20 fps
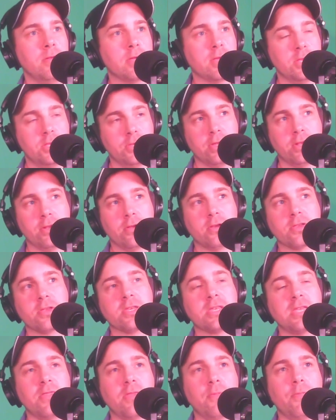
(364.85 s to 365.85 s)
Because you can also
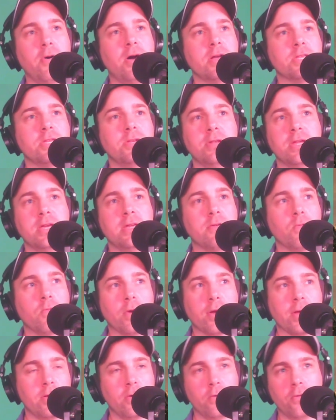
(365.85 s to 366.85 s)
set the Boss unit
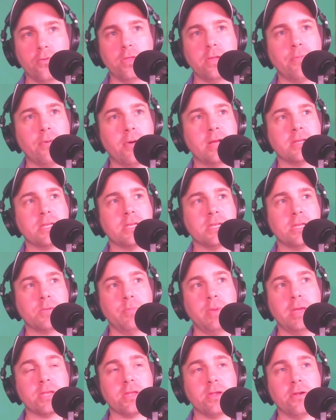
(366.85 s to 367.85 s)
where it only processes
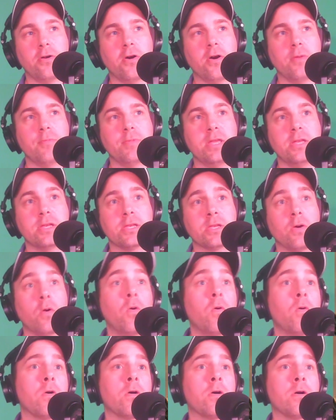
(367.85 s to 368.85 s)
based on harmonies,
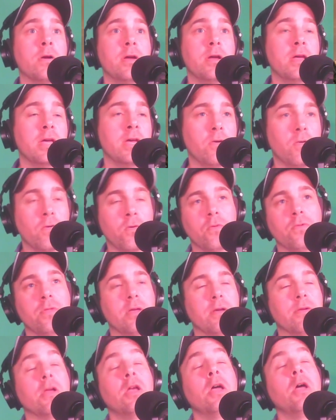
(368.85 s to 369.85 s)
or it
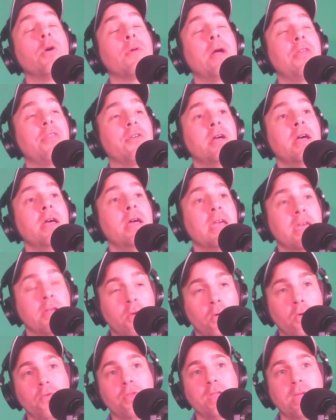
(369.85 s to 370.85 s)

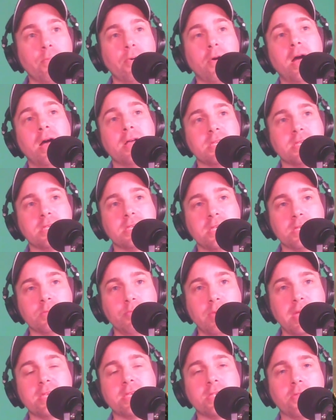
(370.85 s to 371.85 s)
only processes
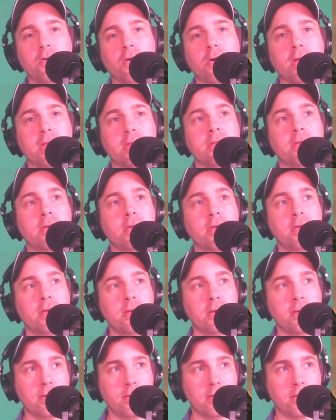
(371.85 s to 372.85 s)
based on
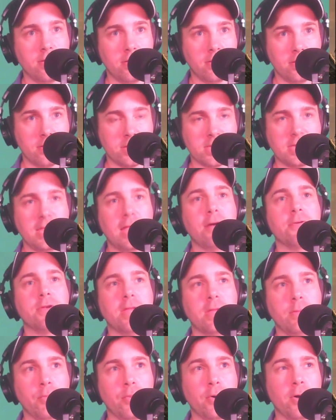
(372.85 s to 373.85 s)
sound
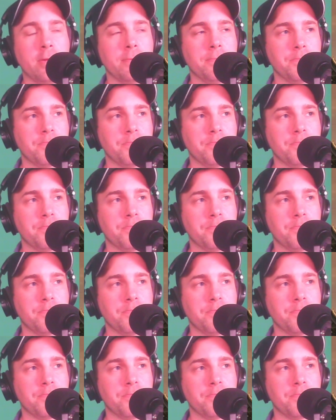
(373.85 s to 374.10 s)
input.